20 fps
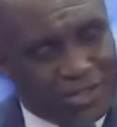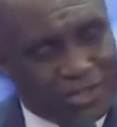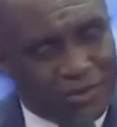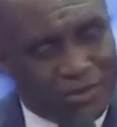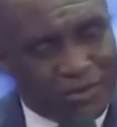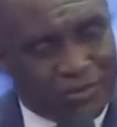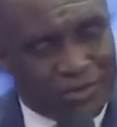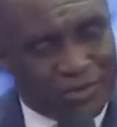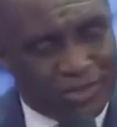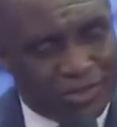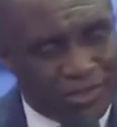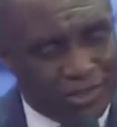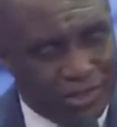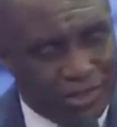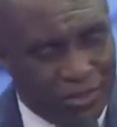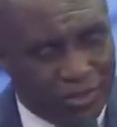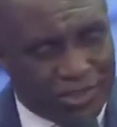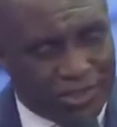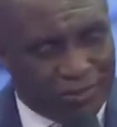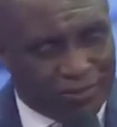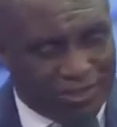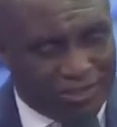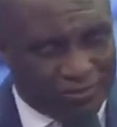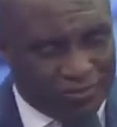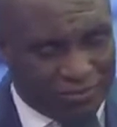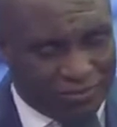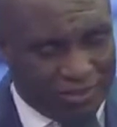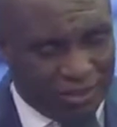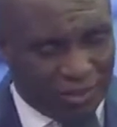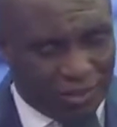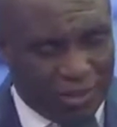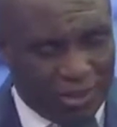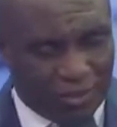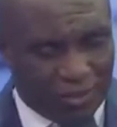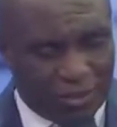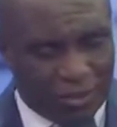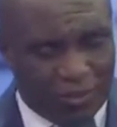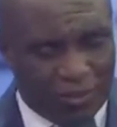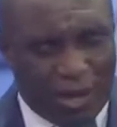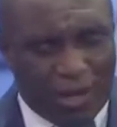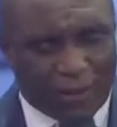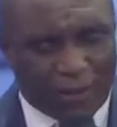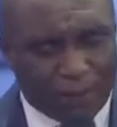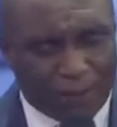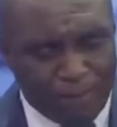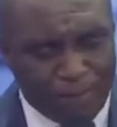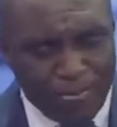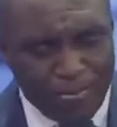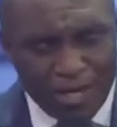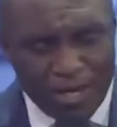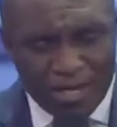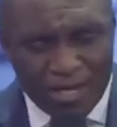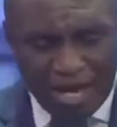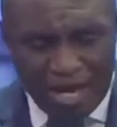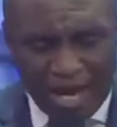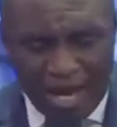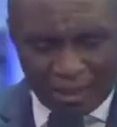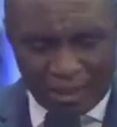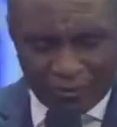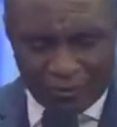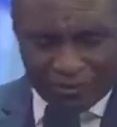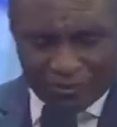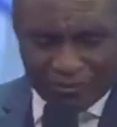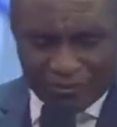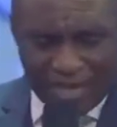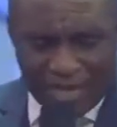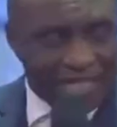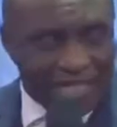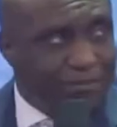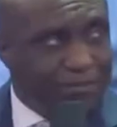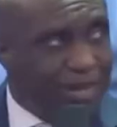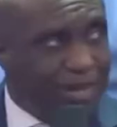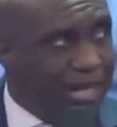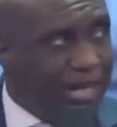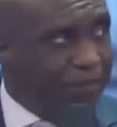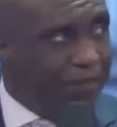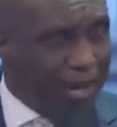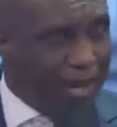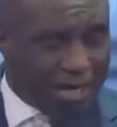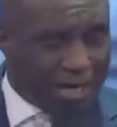category in Luke chapter 16, 20, 21. And there was a certain man,